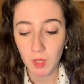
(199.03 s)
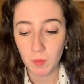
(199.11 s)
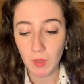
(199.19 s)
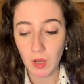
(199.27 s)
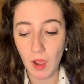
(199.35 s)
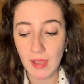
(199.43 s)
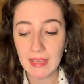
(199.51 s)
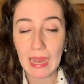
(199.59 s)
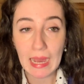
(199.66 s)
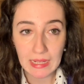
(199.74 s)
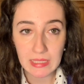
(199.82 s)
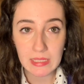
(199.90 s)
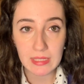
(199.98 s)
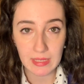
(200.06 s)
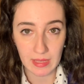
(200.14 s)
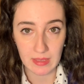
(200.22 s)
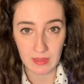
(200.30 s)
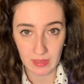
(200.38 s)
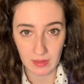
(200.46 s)
but I can
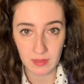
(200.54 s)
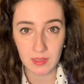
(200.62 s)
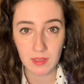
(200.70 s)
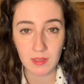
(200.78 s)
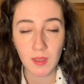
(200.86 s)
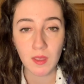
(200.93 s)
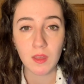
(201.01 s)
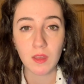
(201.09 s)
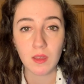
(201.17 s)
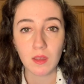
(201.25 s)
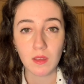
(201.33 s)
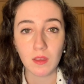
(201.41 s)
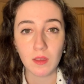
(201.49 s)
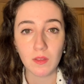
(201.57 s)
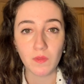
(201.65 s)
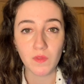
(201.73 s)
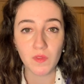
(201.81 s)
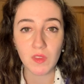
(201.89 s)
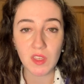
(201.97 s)
say
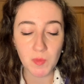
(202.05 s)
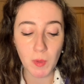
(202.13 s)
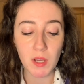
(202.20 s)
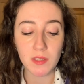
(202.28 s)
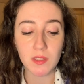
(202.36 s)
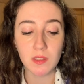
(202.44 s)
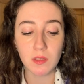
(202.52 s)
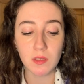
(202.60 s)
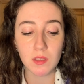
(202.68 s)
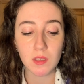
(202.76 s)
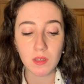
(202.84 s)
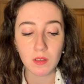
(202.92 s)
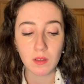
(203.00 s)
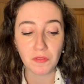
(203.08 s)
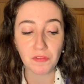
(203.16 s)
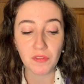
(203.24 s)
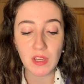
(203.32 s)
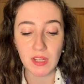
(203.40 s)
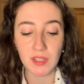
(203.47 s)
this person's
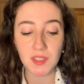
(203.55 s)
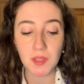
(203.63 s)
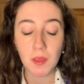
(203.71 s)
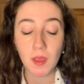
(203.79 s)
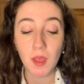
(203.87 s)
fears